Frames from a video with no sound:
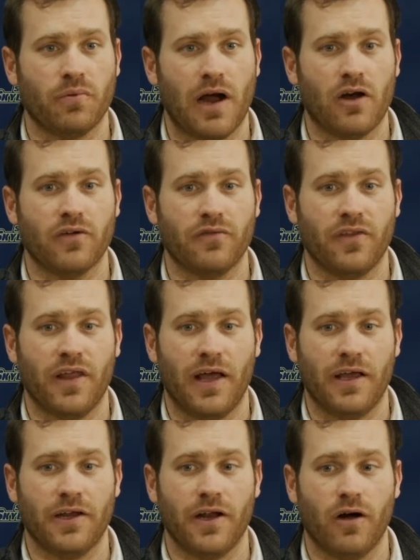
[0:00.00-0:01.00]
proud of, and
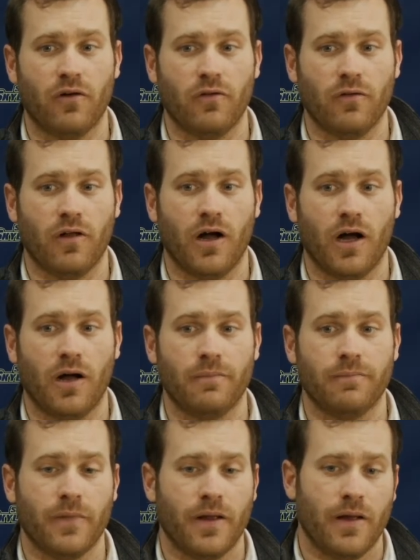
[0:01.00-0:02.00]
that, you know,
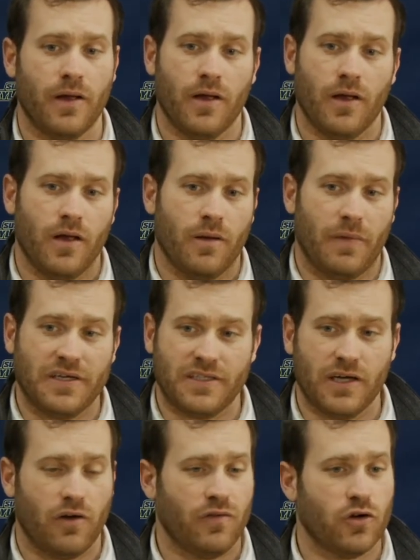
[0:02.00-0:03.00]

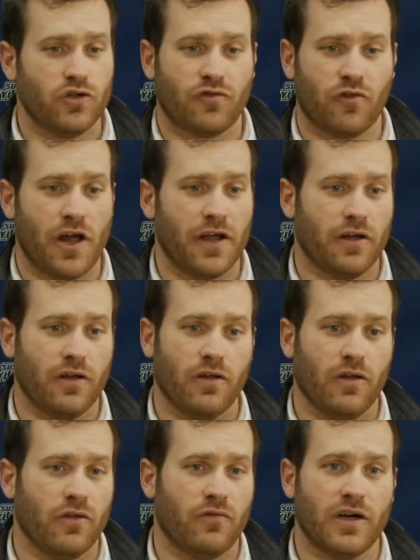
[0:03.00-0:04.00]
myself, Coach Frank,
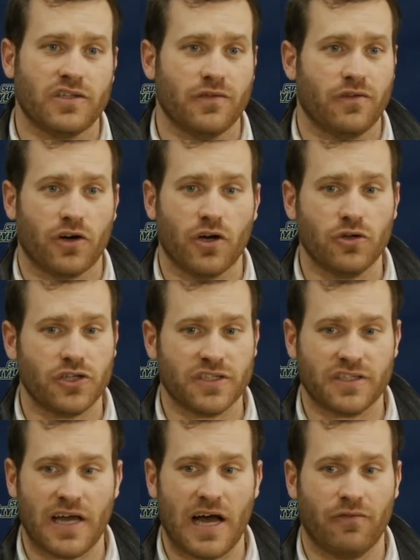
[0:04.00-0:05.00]
the rest of our coaching
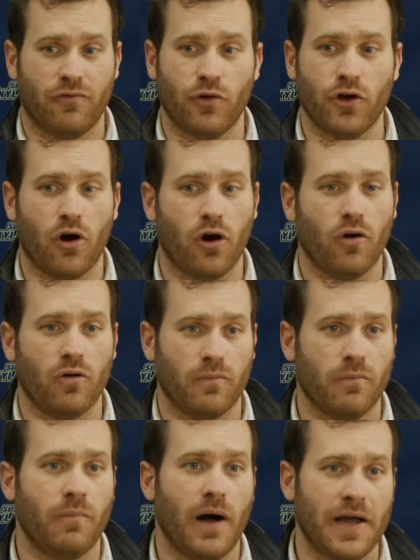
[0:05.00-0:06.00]
staff, we all
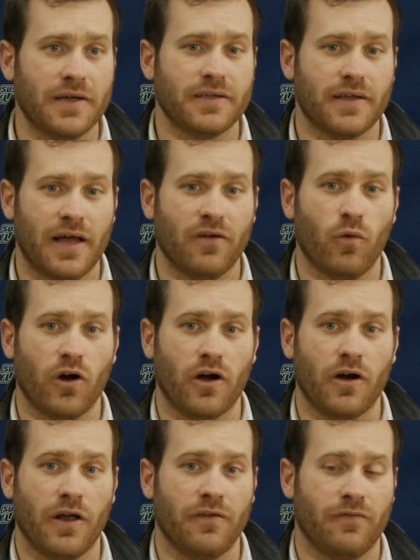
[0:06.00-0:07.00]
buy into that,
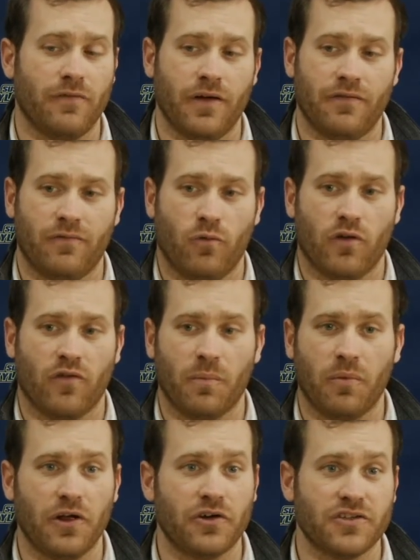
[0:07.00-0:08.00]
where if one of our
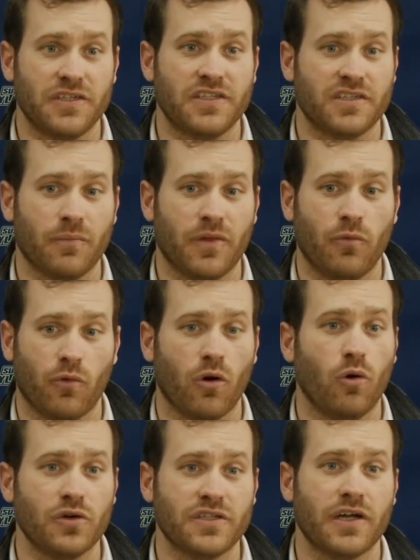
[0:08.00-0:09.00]
players needs something, we're
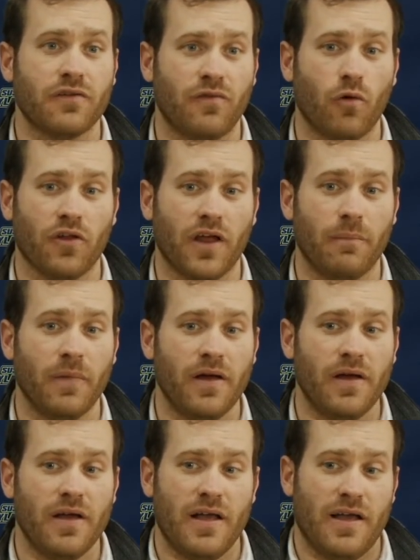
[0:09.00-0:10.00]
always there for them.
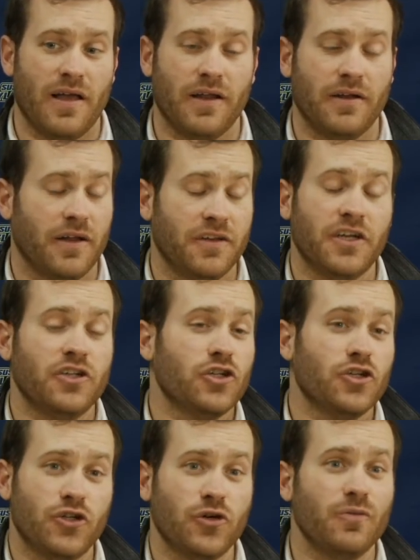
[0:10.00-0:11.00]
In
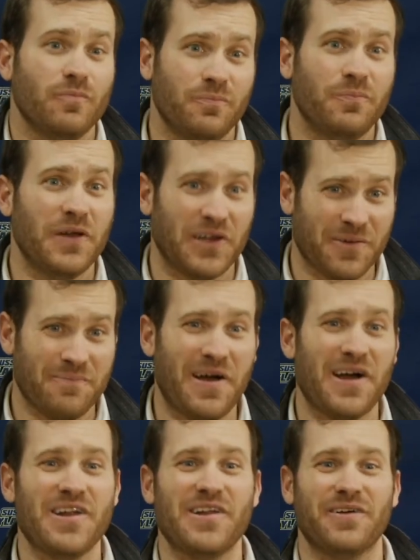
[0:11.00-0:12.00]
addition to being
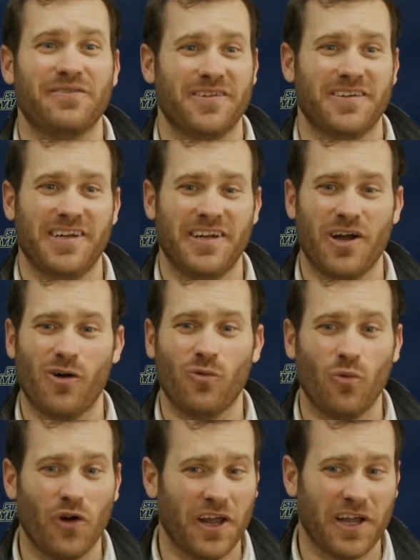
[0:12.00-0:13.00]
competitive and, you know,
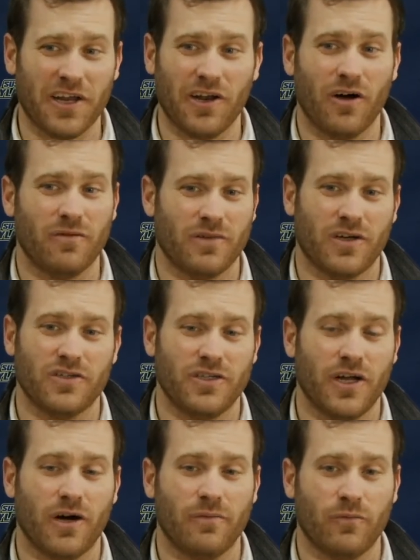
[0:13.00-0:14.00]
winning, you know, because, you
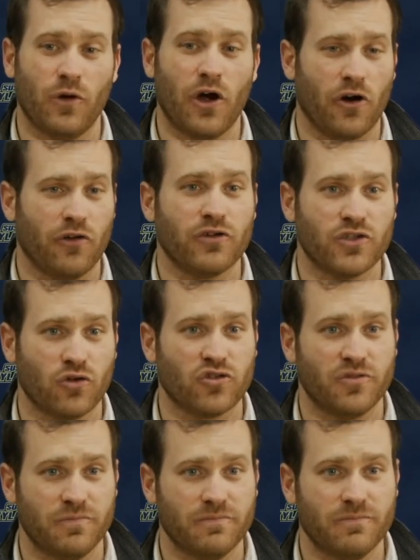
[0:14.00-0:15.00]
know, we are in a
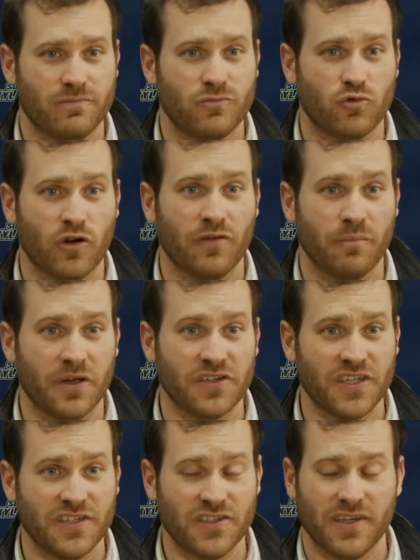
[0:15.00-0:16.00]
results-driven
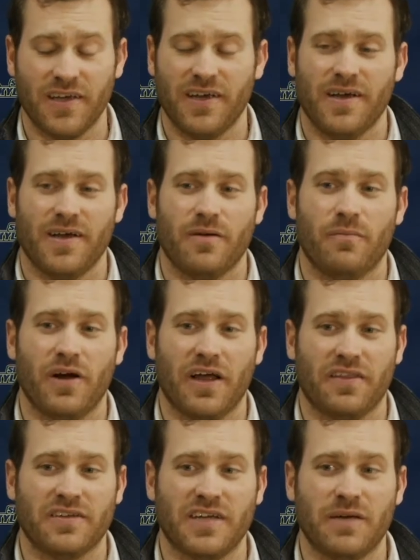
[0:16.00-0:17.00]
business, but
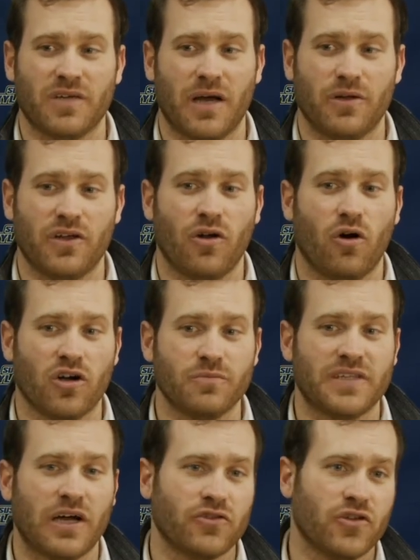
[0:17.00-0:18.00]
at the same time, it all comes
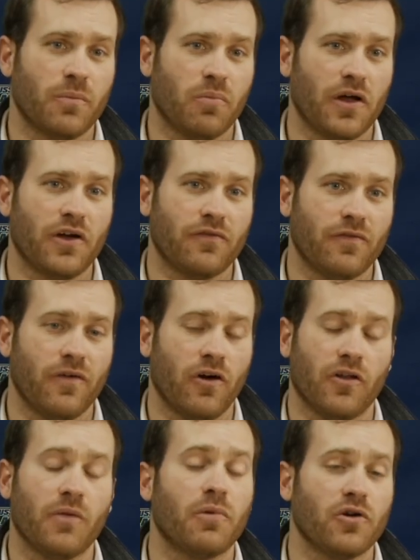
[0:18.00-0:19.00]
down to the player
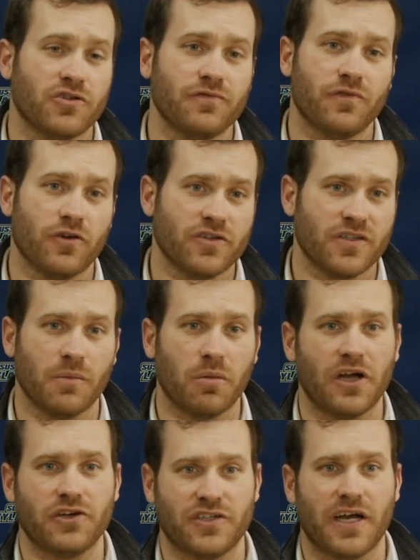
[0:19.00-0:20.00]
or the person first and the
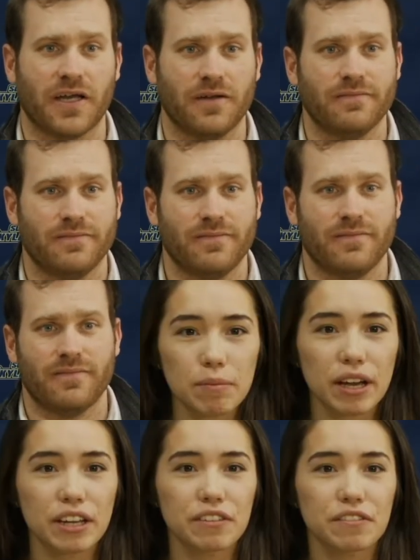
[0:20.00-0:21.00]
player second.
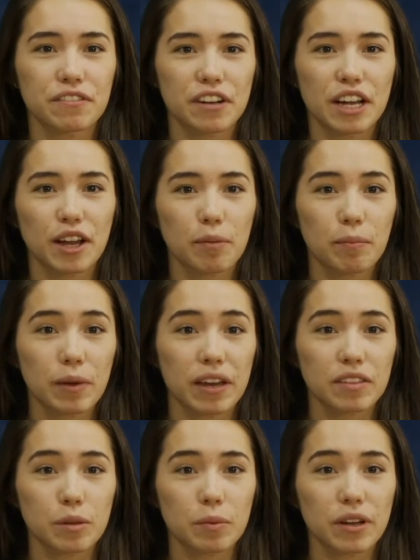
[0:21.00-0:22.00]
Mike and Frank
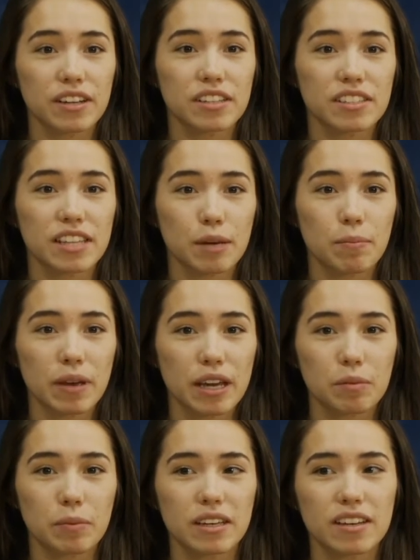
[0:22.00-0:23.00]
pick the players they
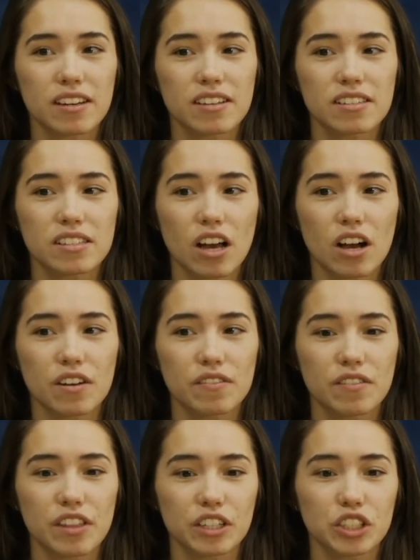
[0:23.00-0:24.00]
pick because
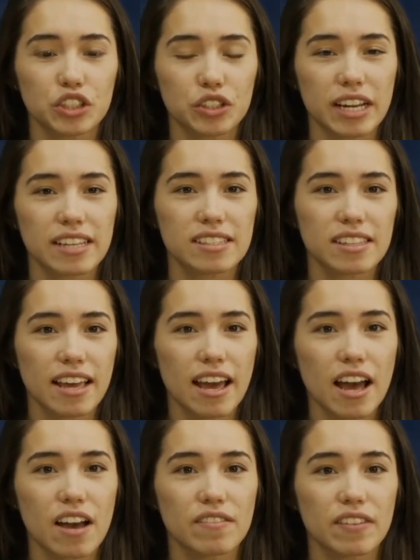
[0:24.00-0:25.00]
of their strengths they
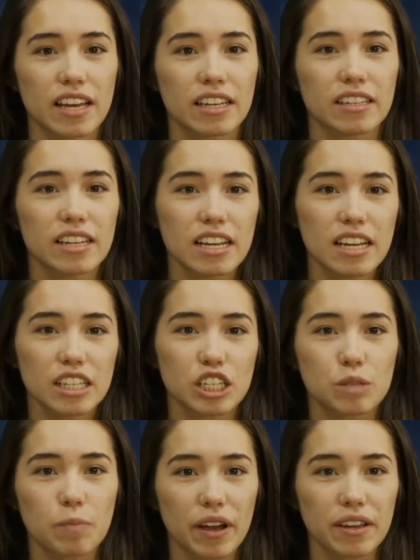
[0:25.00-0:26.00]
have, and
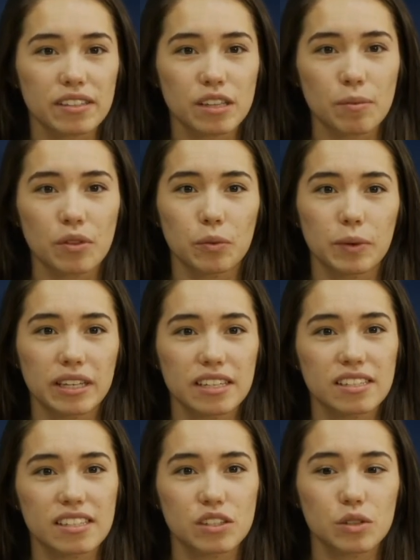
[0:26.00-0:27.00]
despite some of the
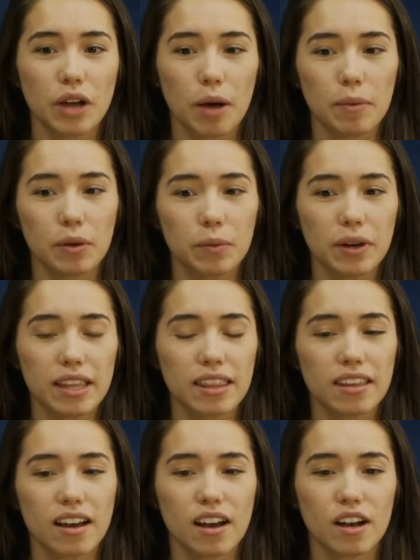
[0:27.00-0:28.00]
weaknesses you come in
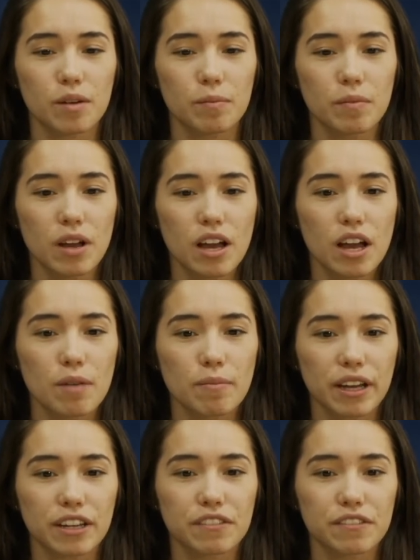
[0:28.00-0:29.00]
with,
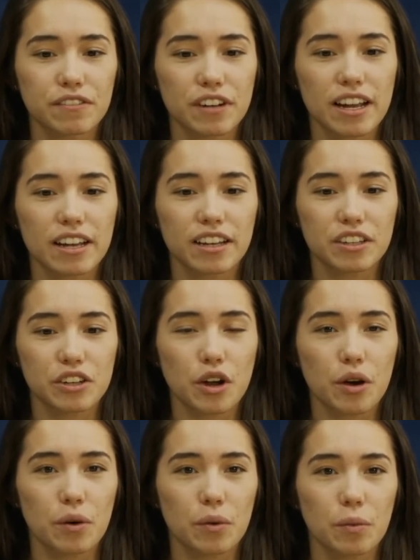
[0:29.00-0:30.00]
Mike and Frank
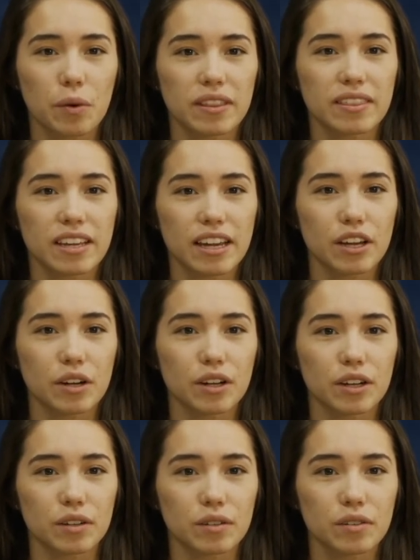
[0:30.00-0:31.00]
know what they
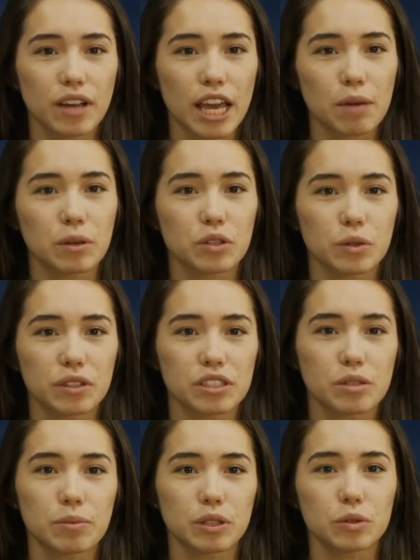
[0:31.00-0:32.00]
are aiming towards
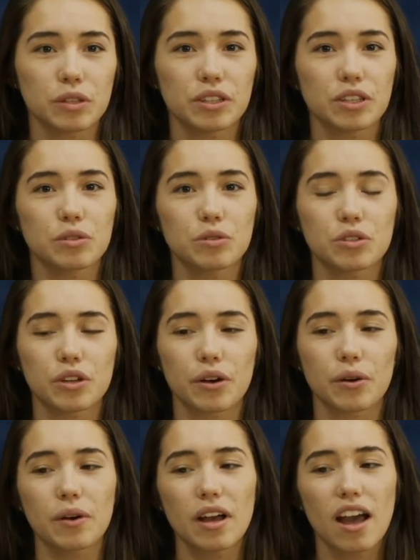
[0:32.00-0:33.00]
to build with you.
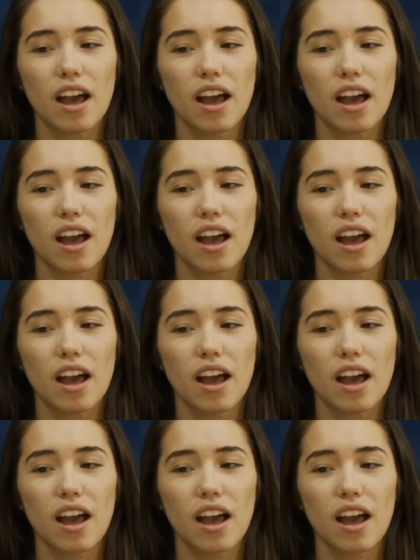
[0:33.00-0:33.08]
So